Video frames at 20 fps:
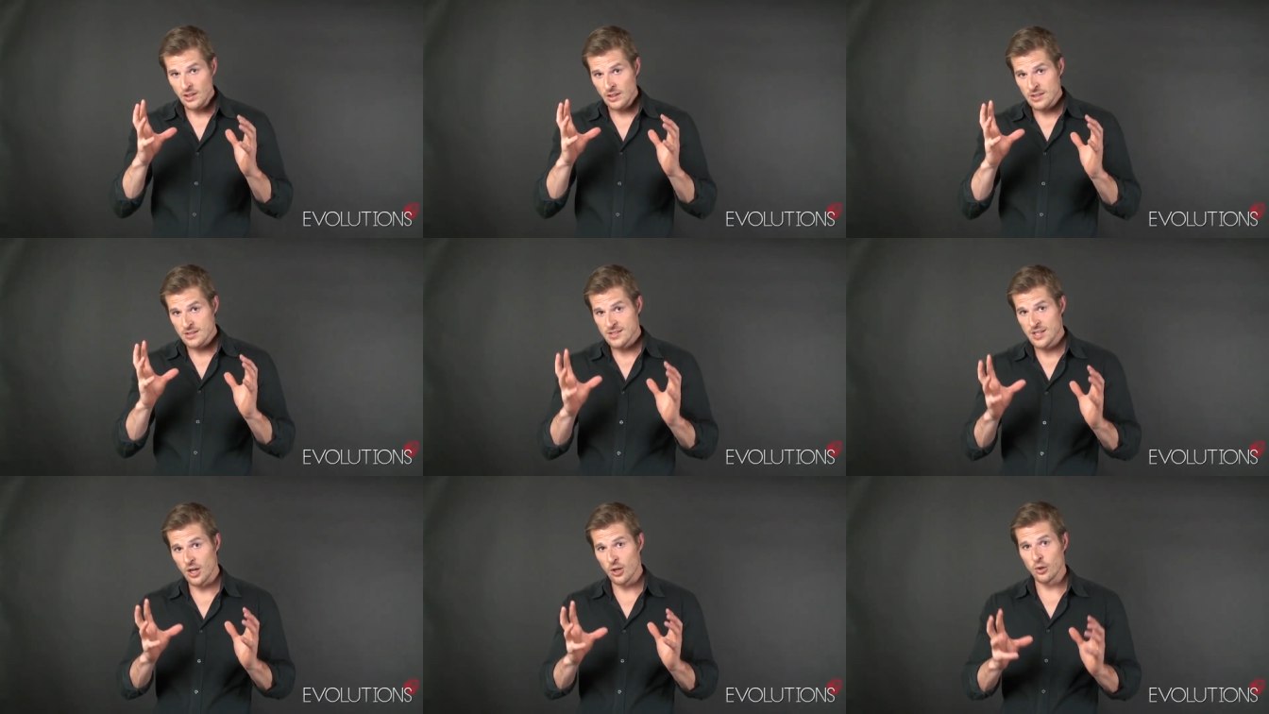
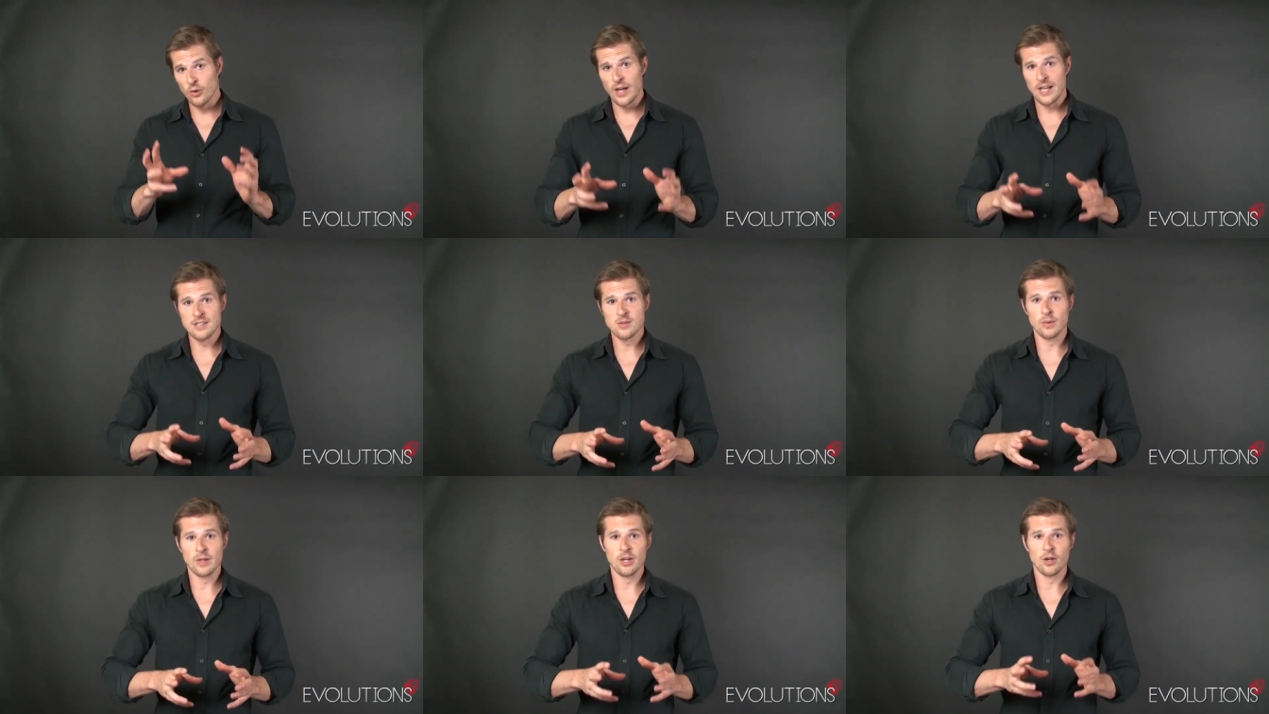So
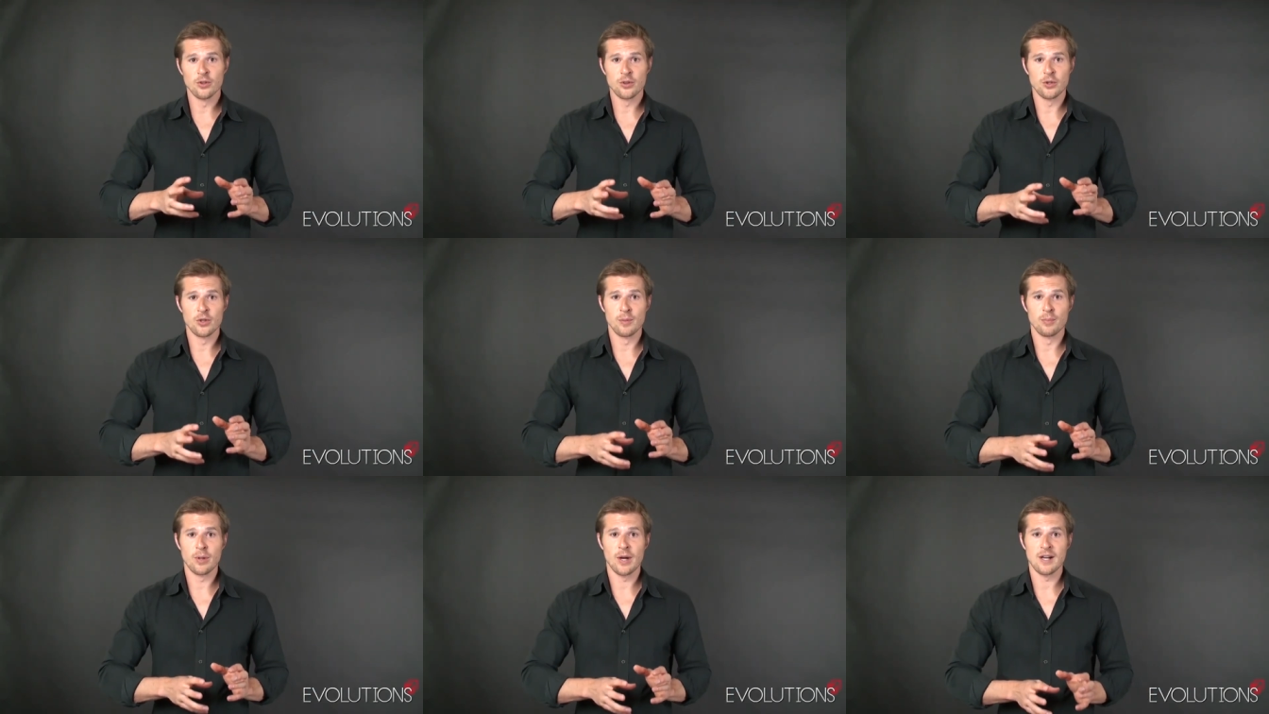as we go
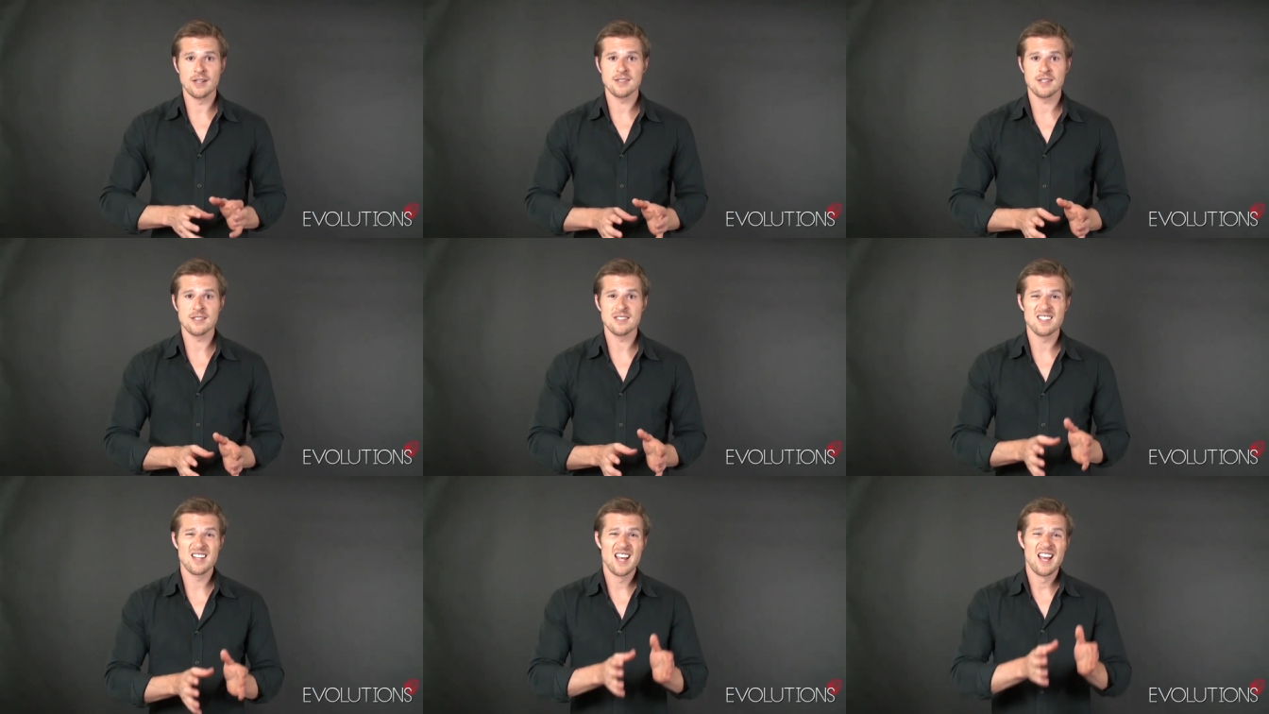through the
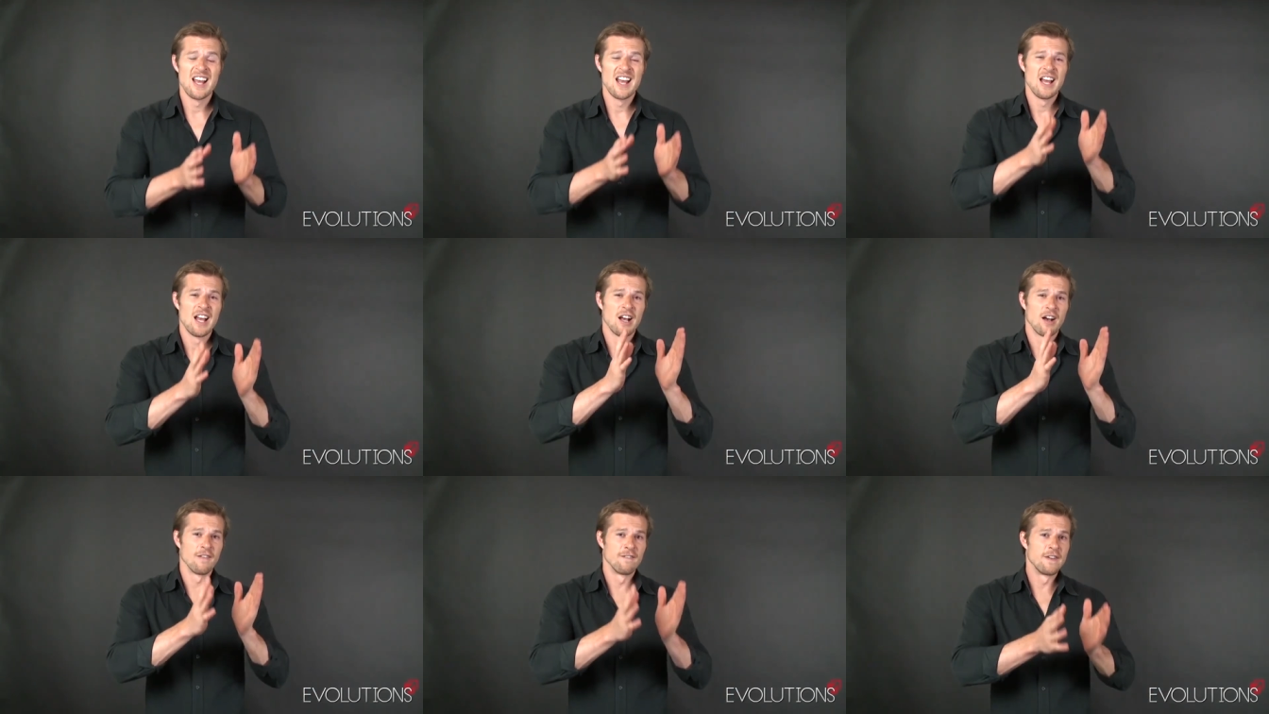process,
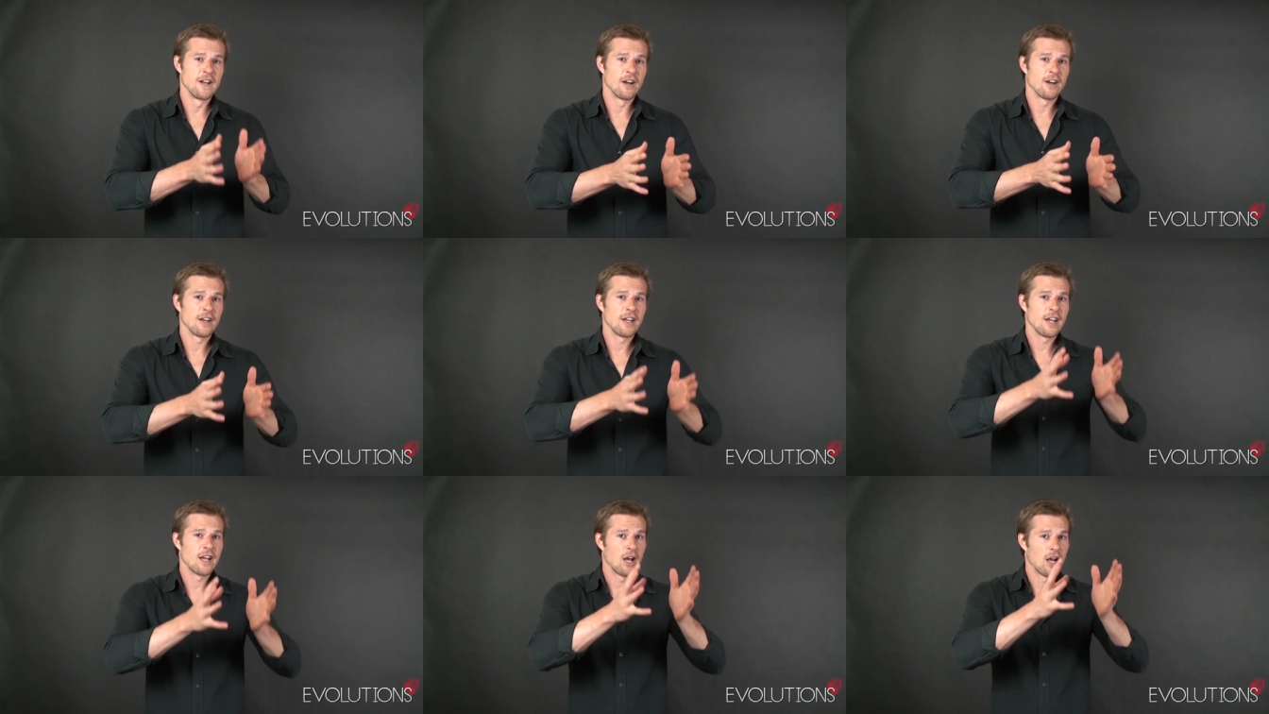I'll
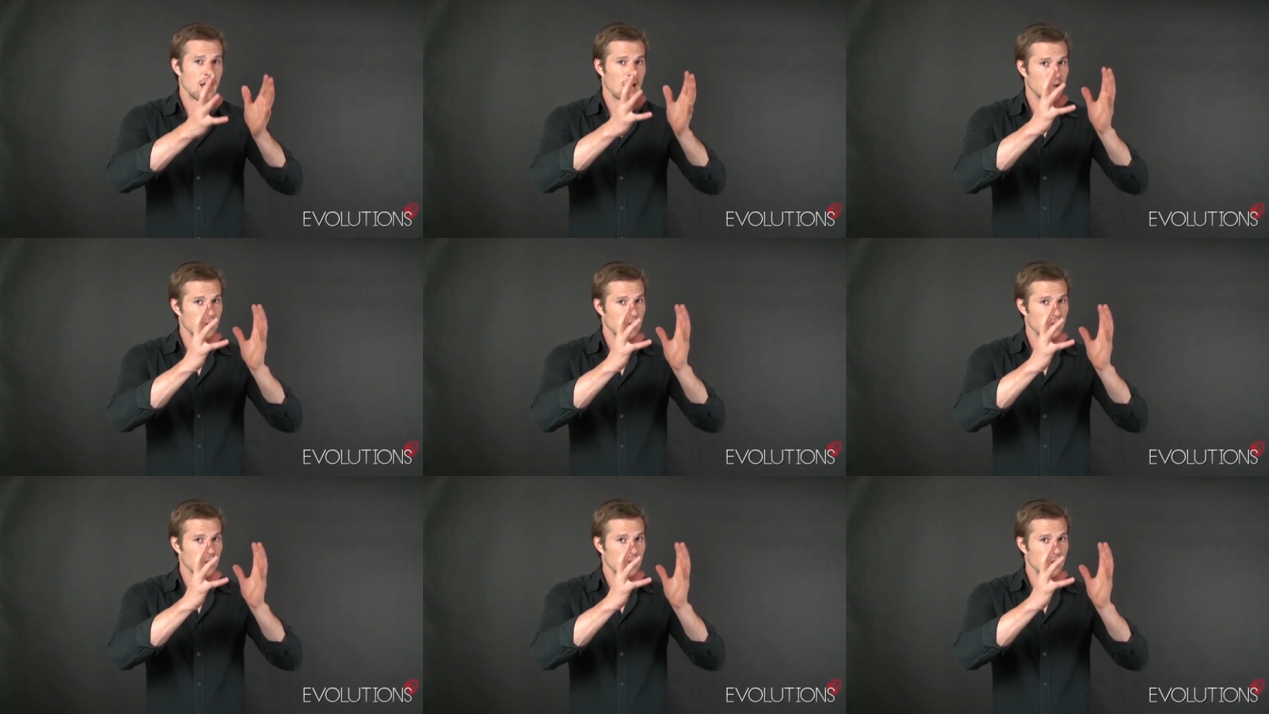very